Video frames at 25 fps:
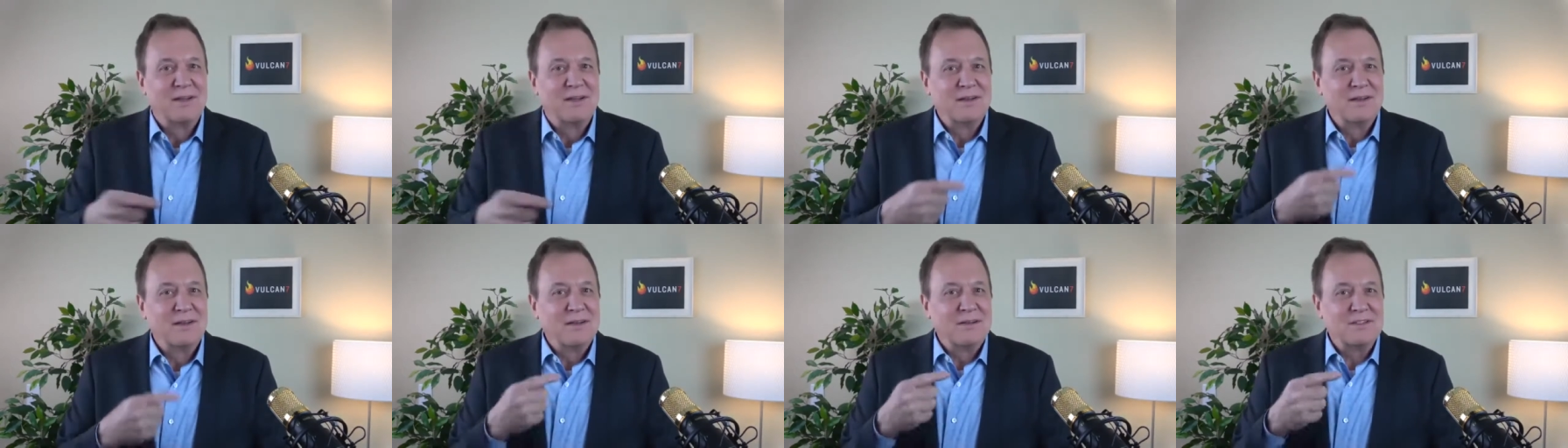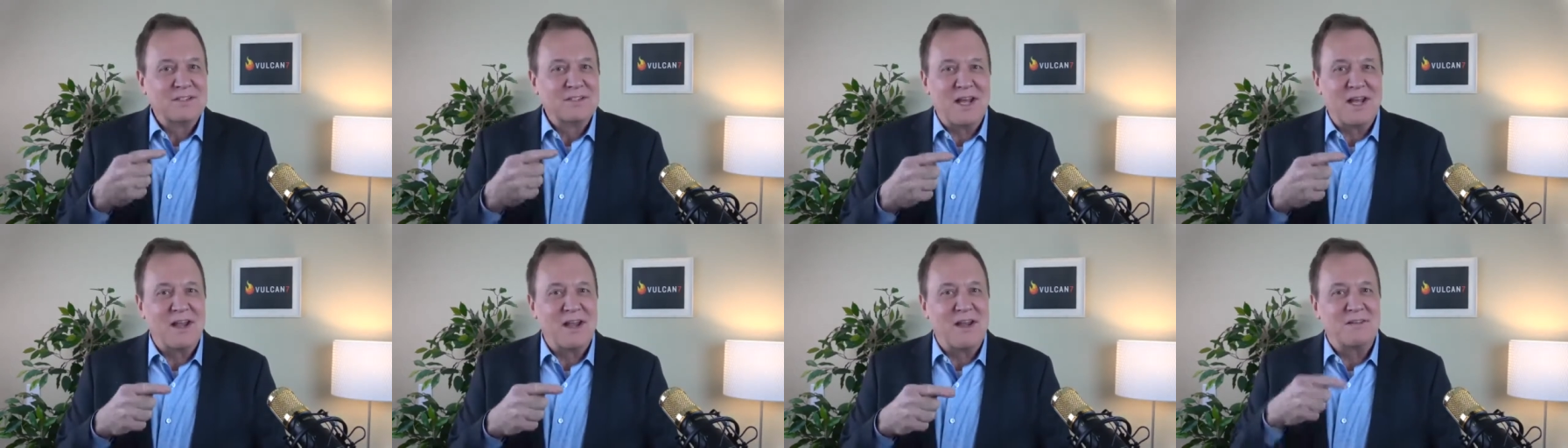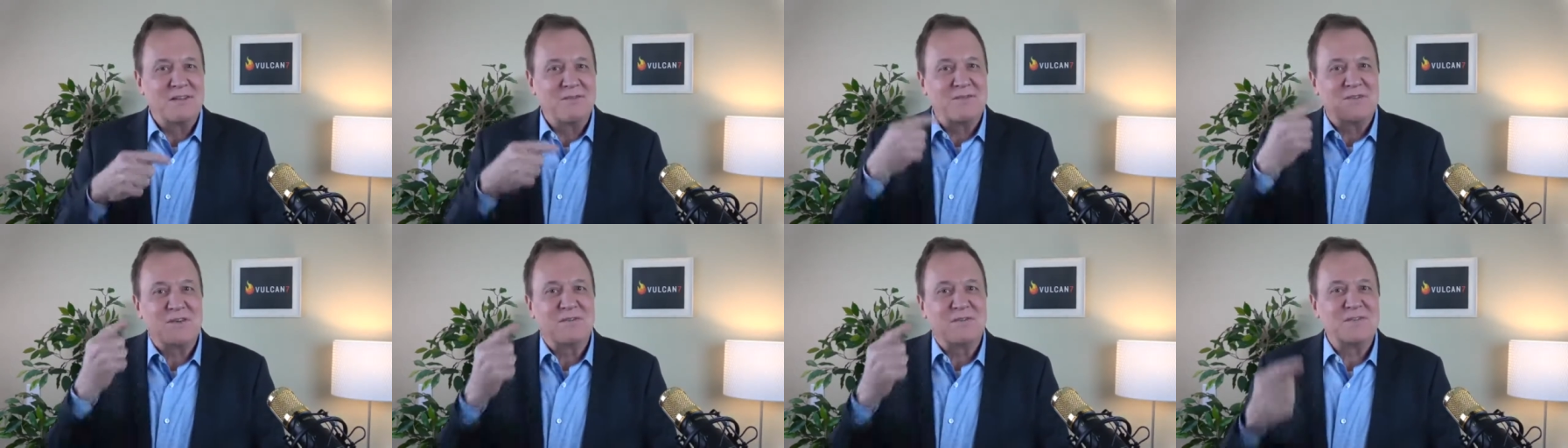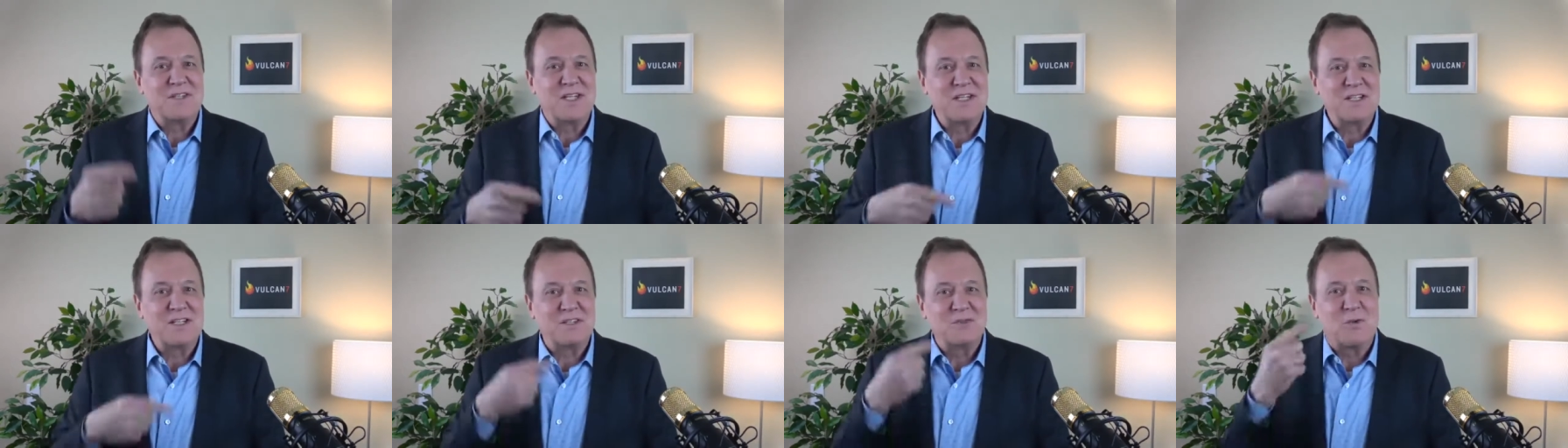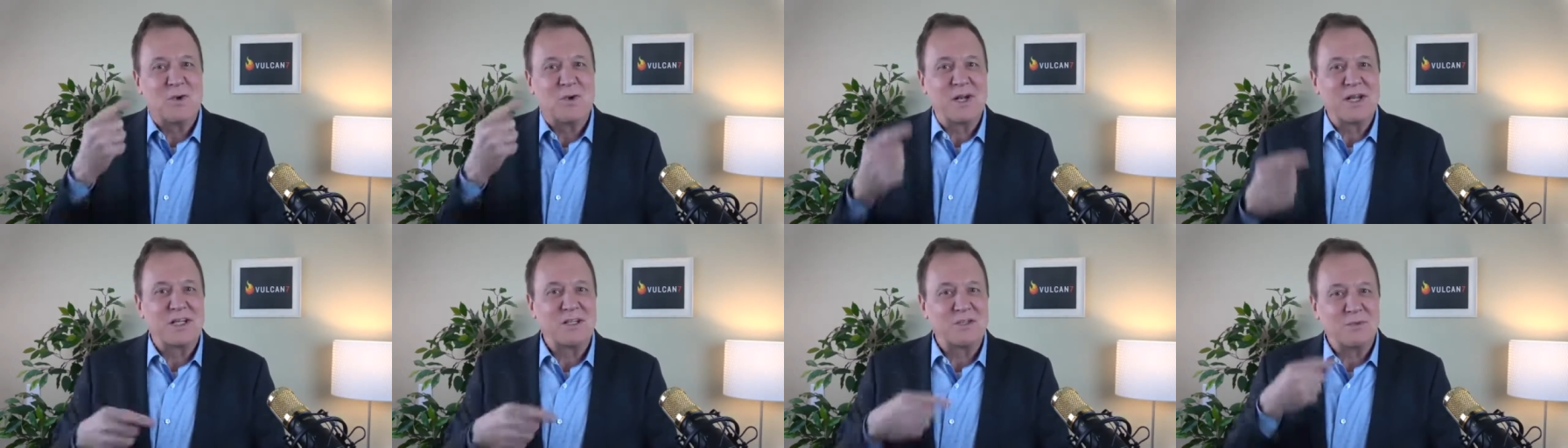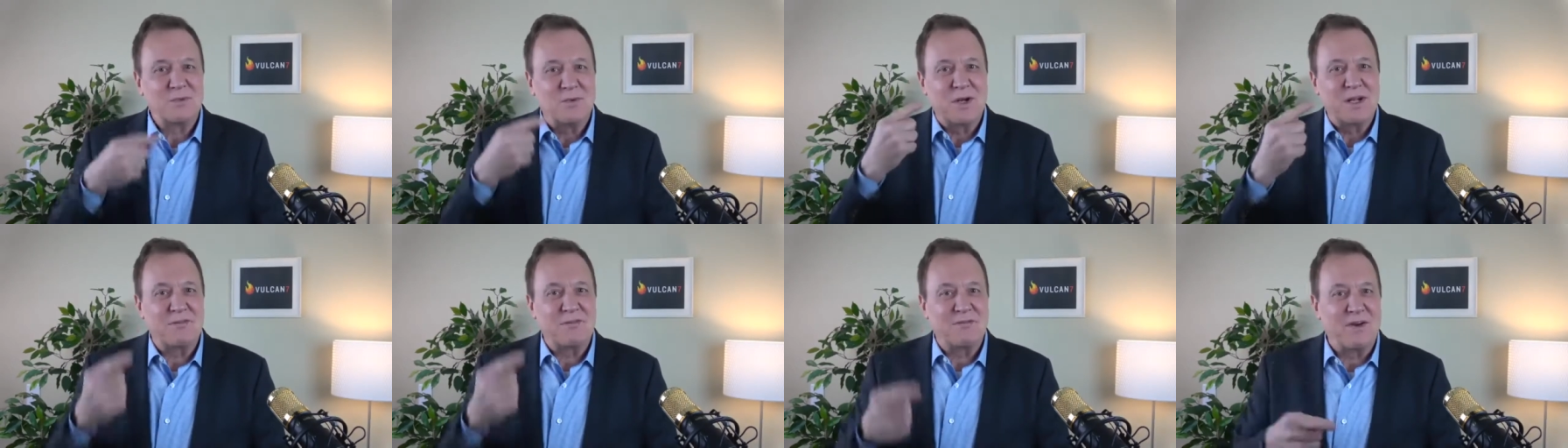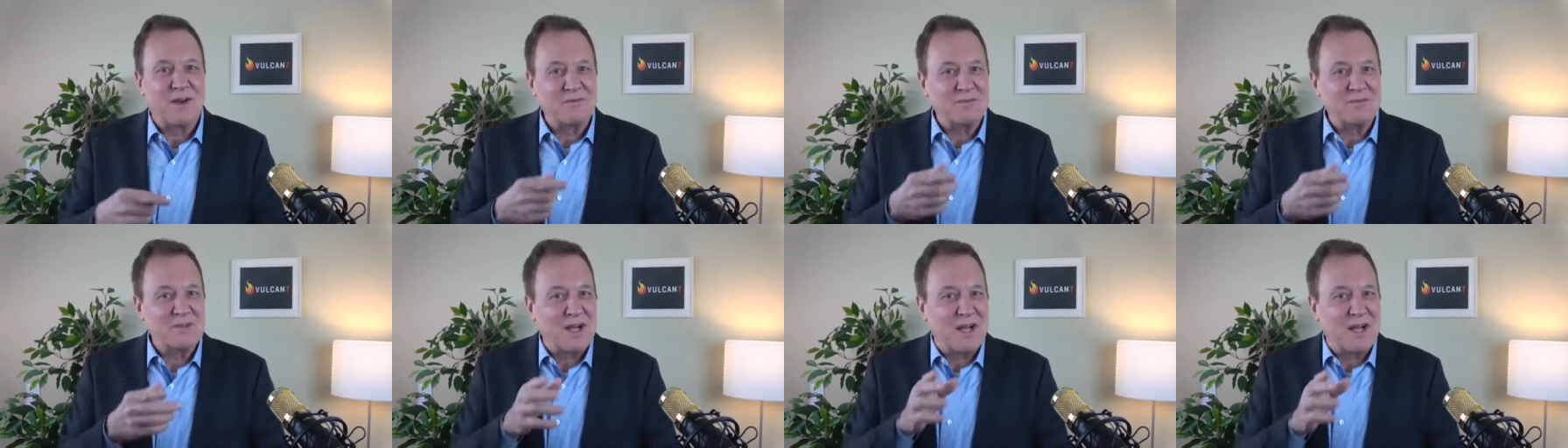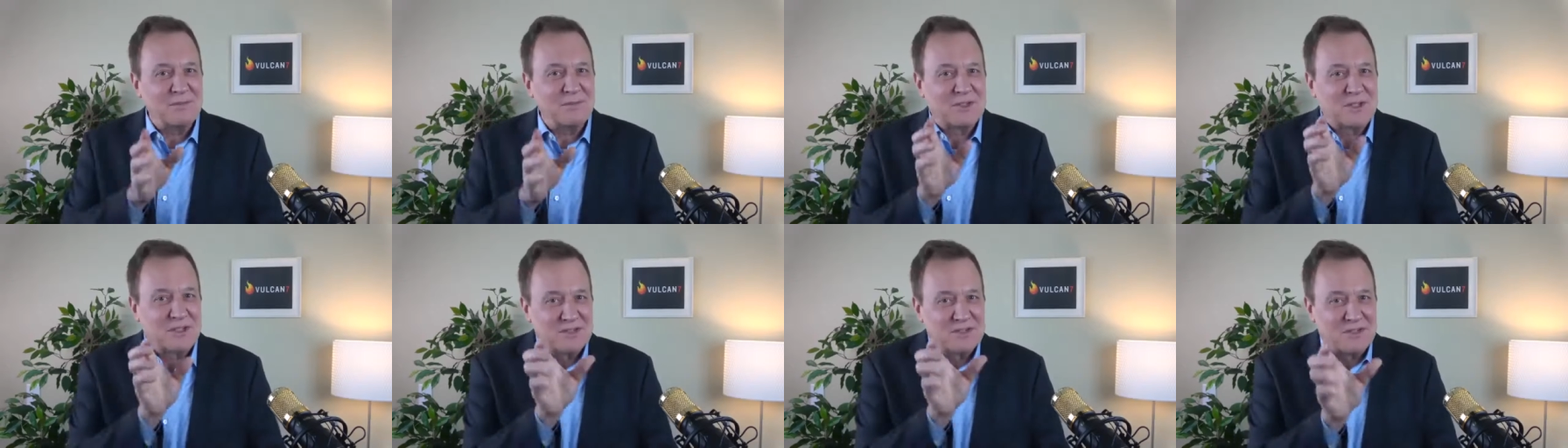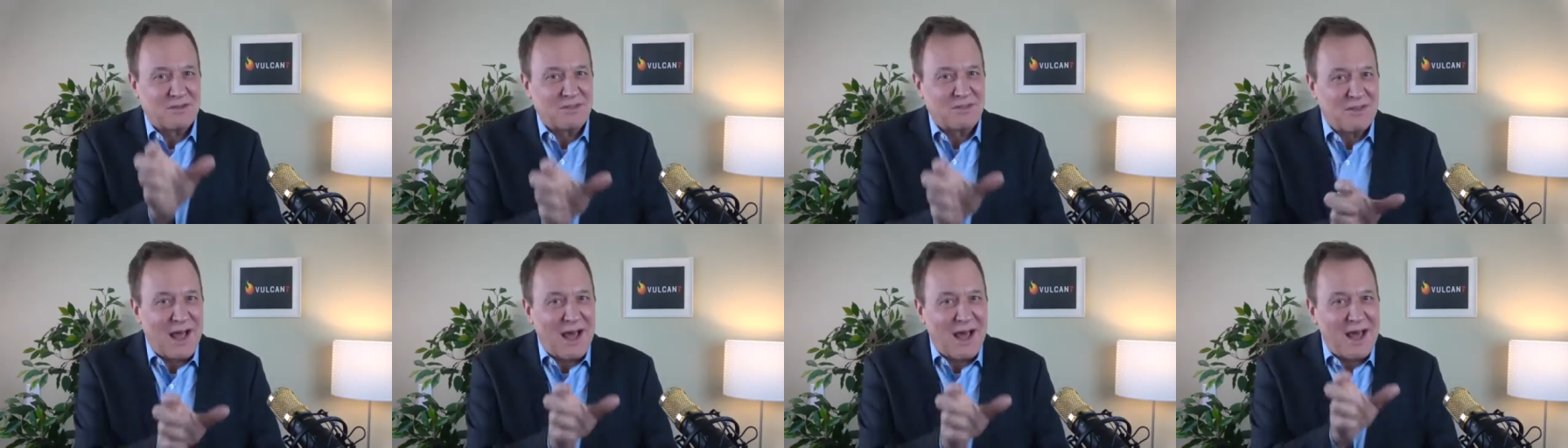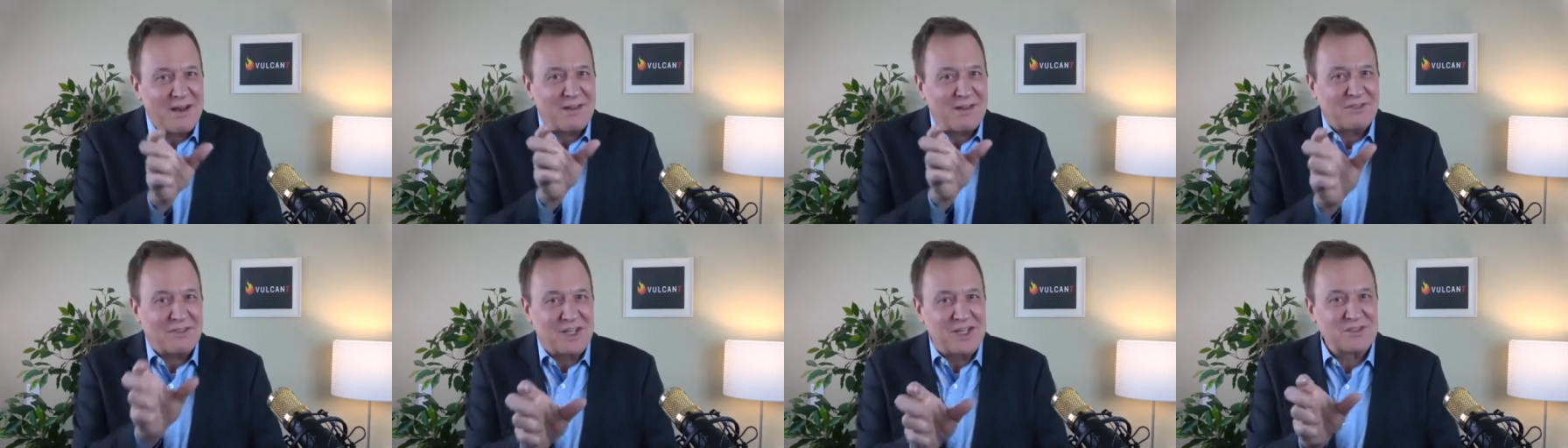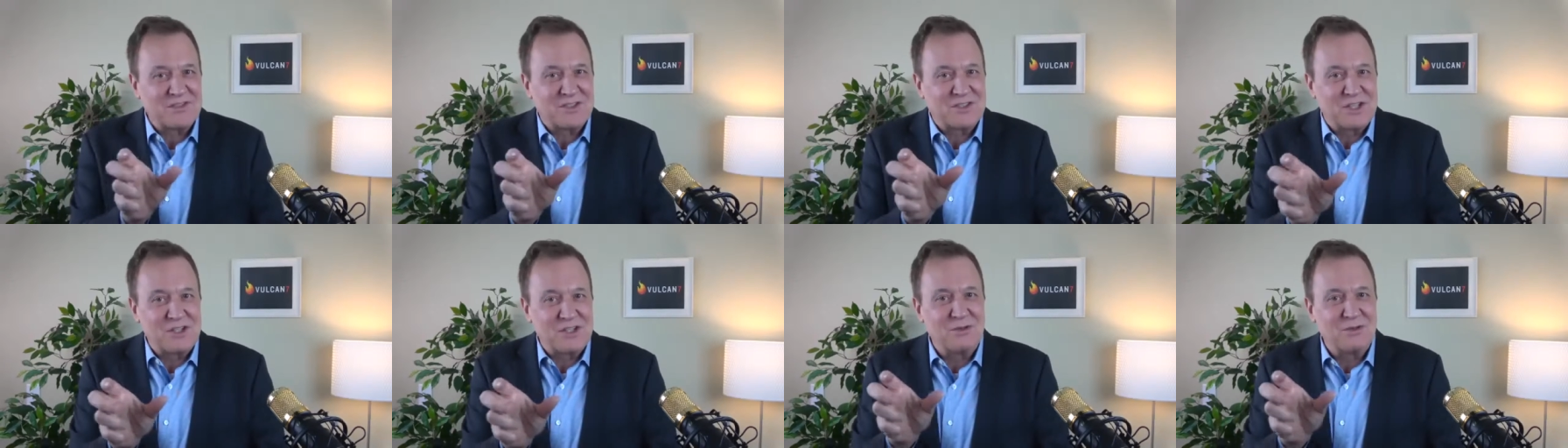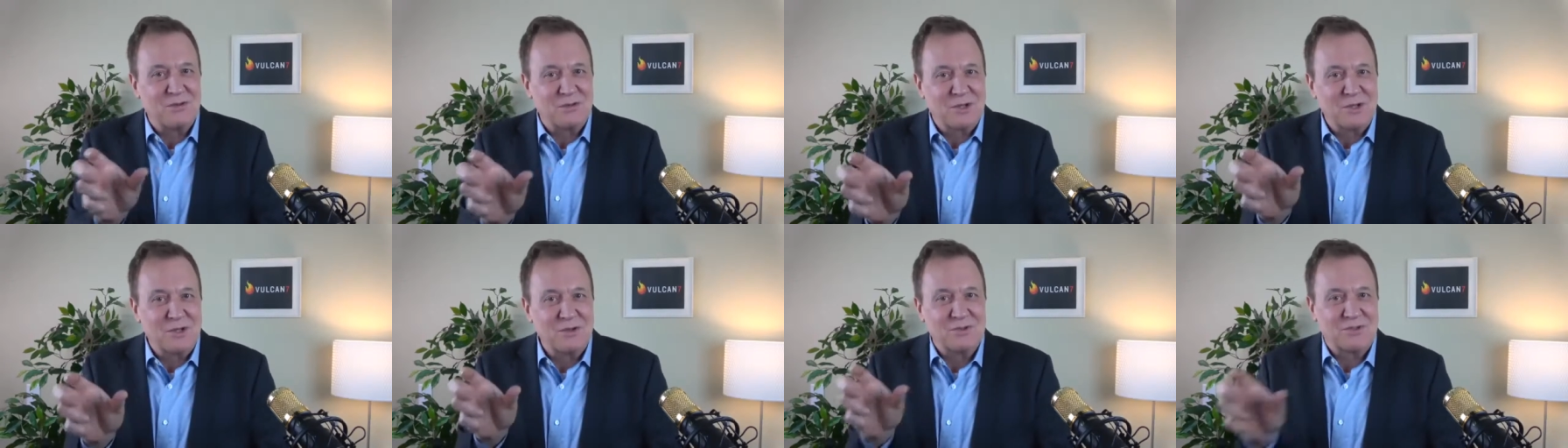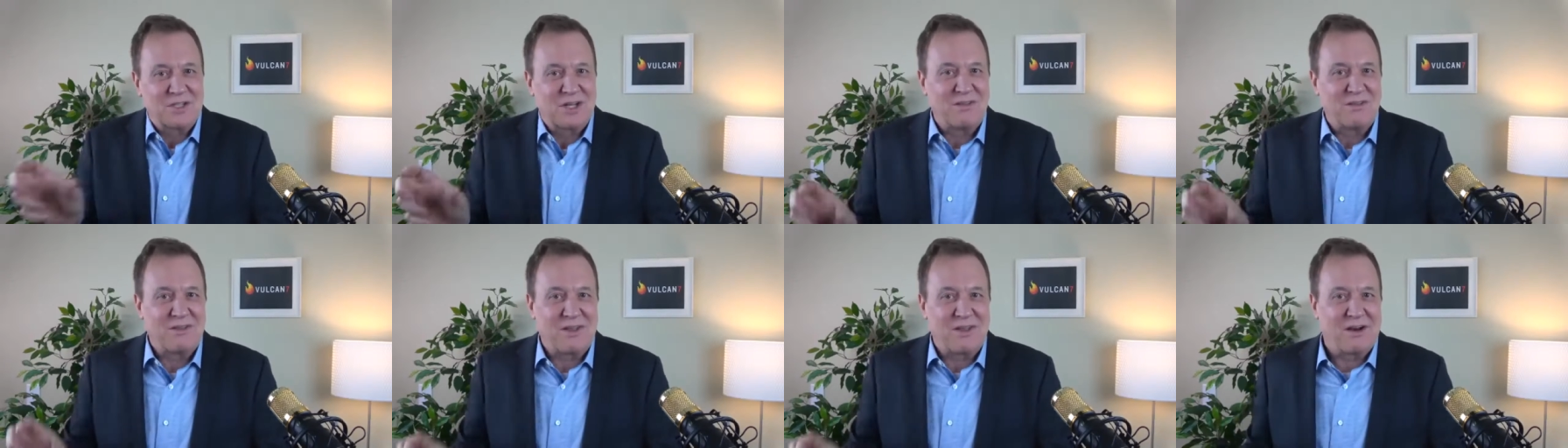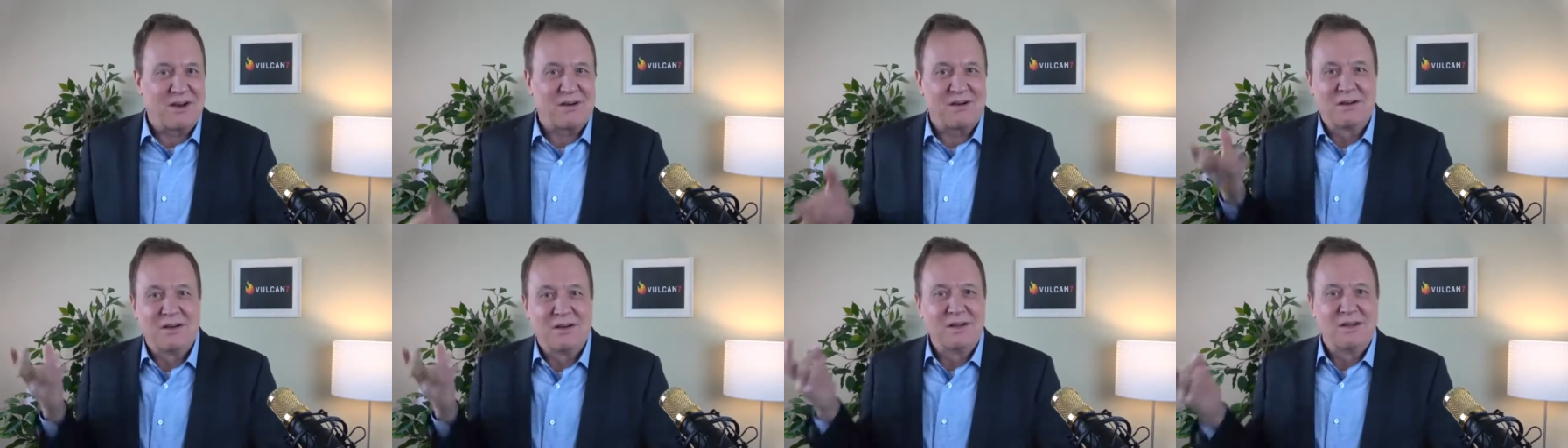10, 15, 20, 25 times, because a lot of things that you used in there